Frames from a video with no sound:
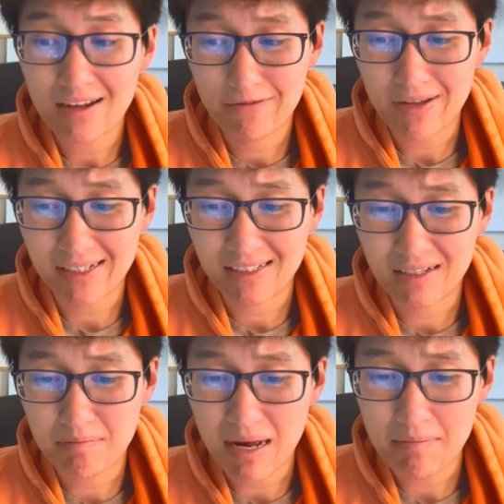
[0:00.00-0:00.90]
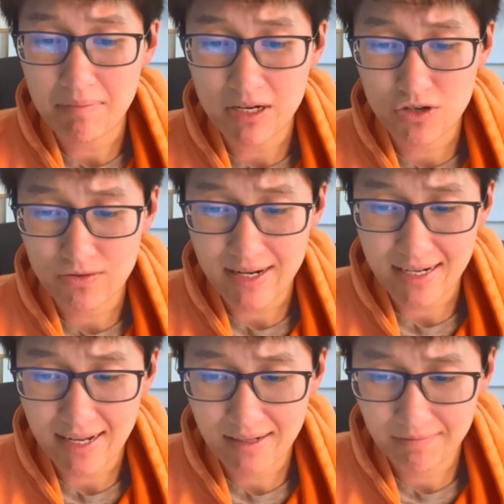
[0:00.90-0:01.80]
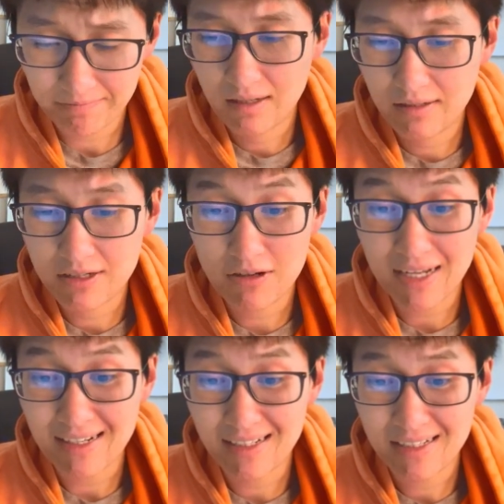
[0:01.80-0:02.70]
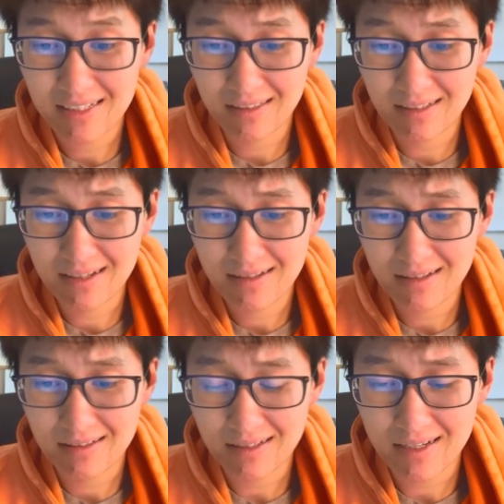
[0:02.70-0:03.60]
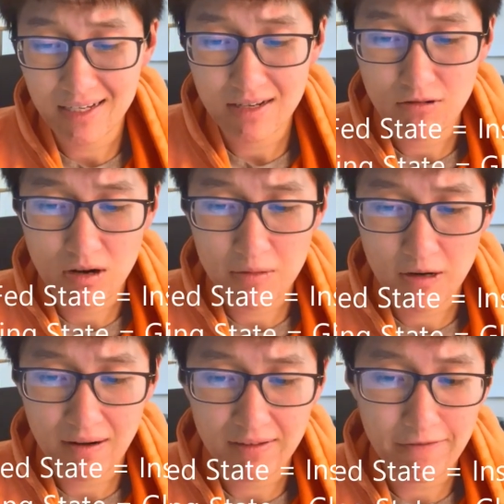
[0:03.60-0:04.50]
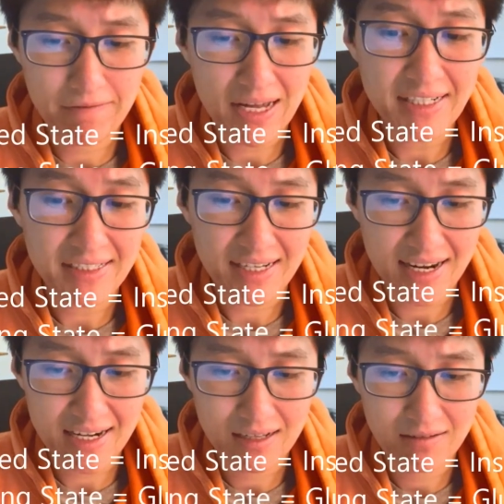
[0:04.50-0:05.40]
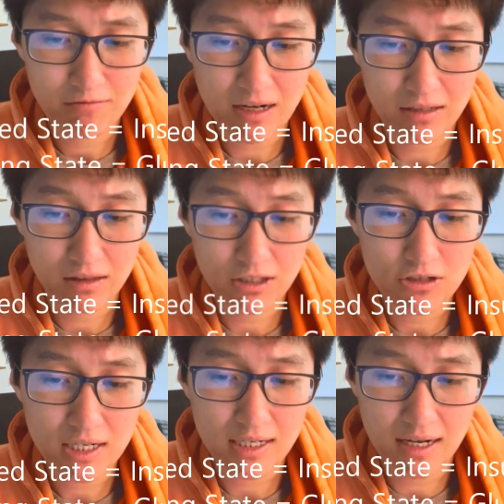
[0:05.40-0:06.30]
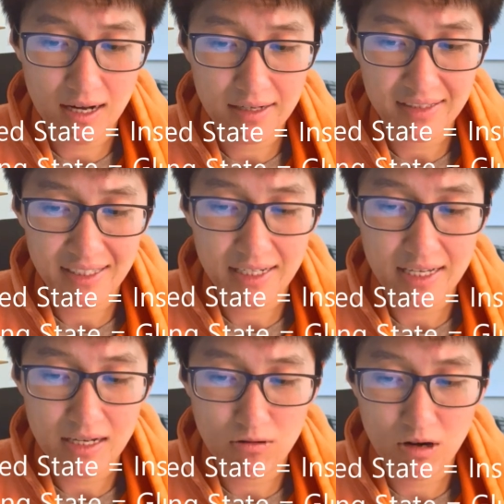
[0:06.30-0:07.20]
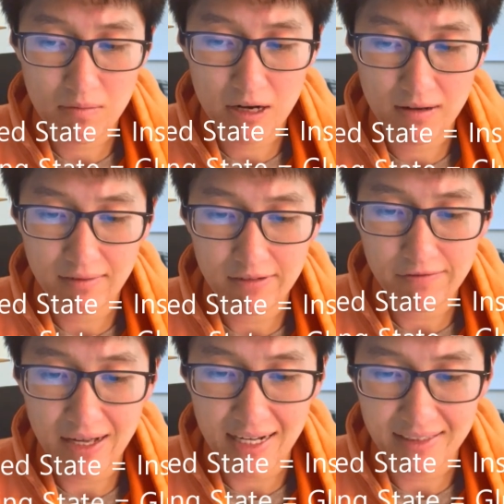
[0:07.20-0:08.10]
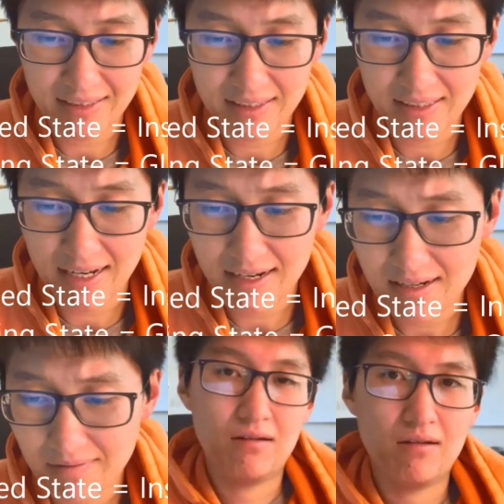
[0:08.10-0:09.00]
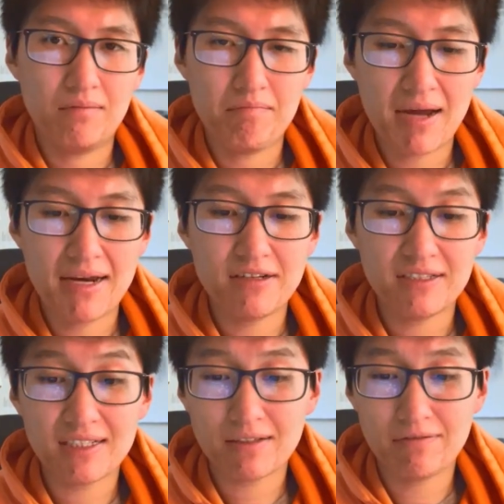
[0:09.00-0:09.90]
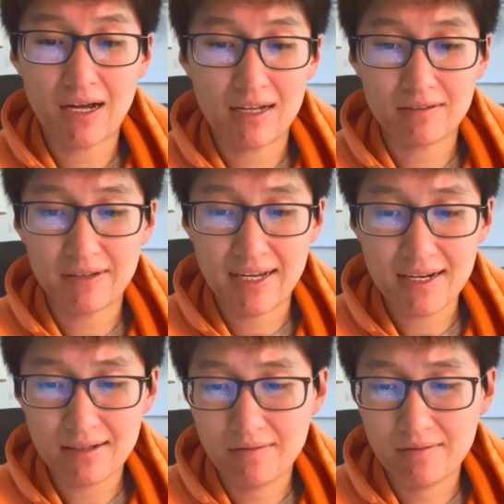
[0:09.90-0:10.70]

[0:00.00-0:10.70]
affected by beer drinking. Know that insulin is the key hormone of the fed state, while glucagon is the key hormone of the fasting state. Mannose-6-phosphate